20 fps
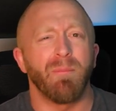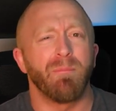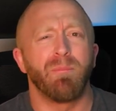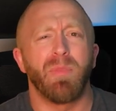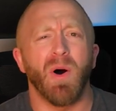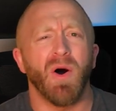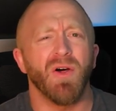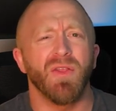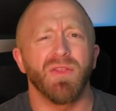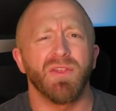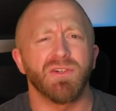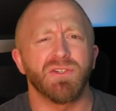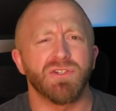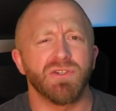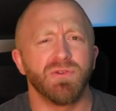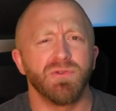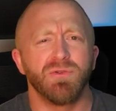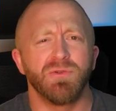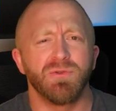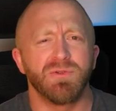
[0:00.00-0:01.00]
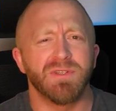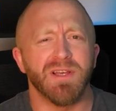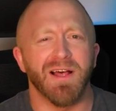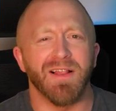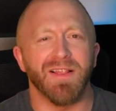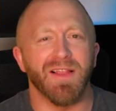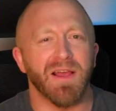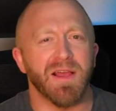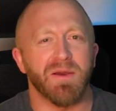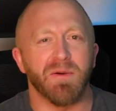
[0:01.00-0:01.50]
bought the shoes
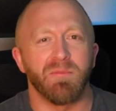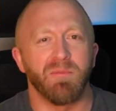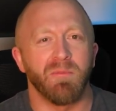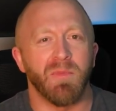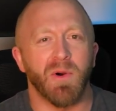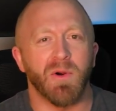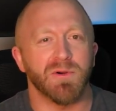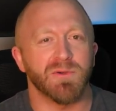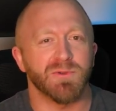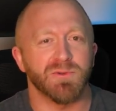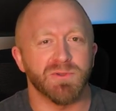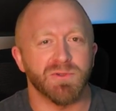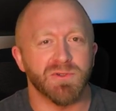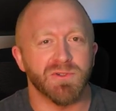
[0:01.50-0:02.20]
at like Marshall's